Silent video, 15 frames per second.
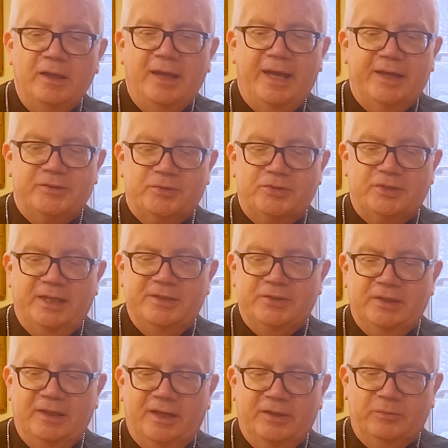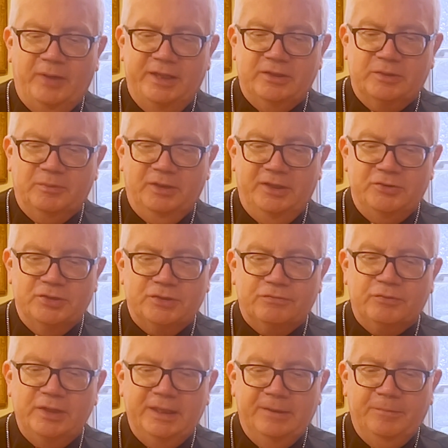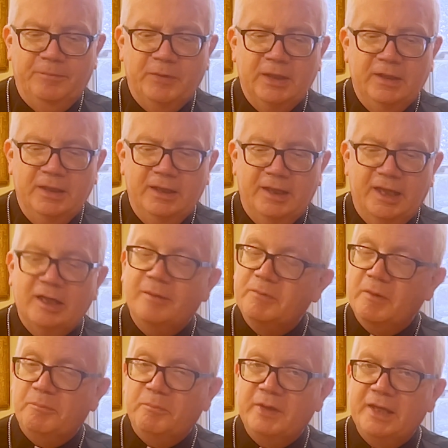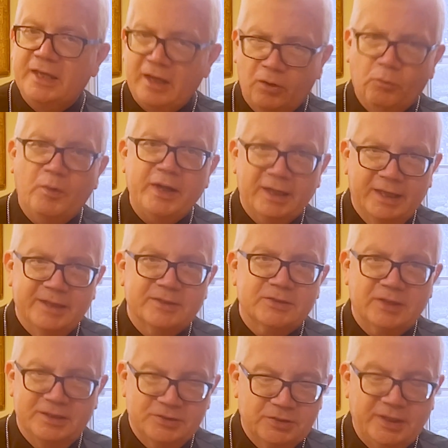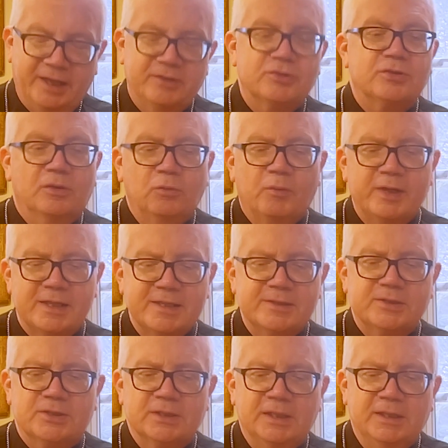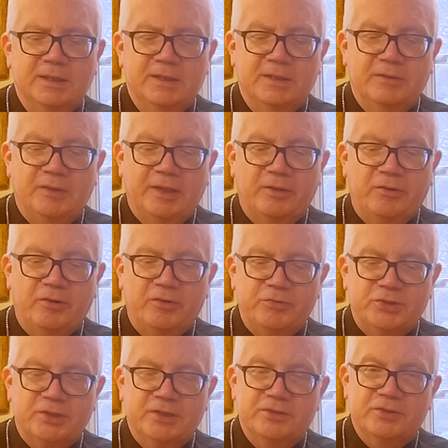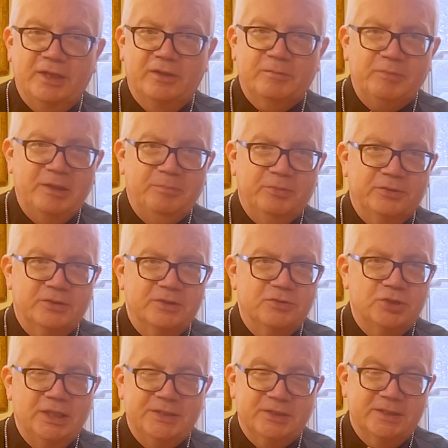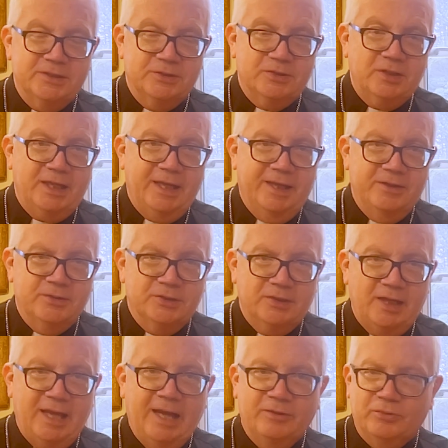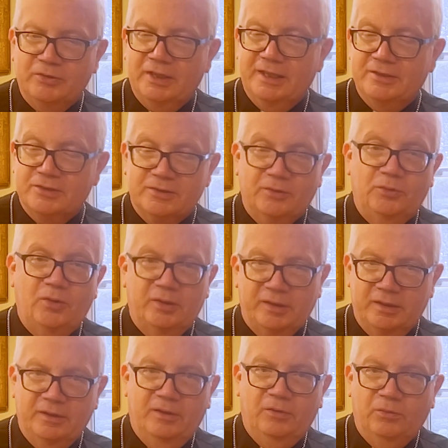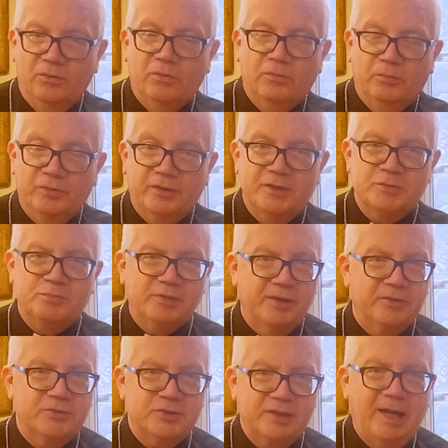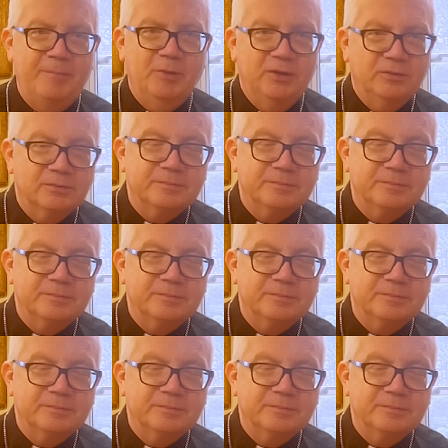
exercising our right to religious freedom, and to be a witness as such, a witness that introduces other people to Jesus as Andrew did so long ago with his brother Simon.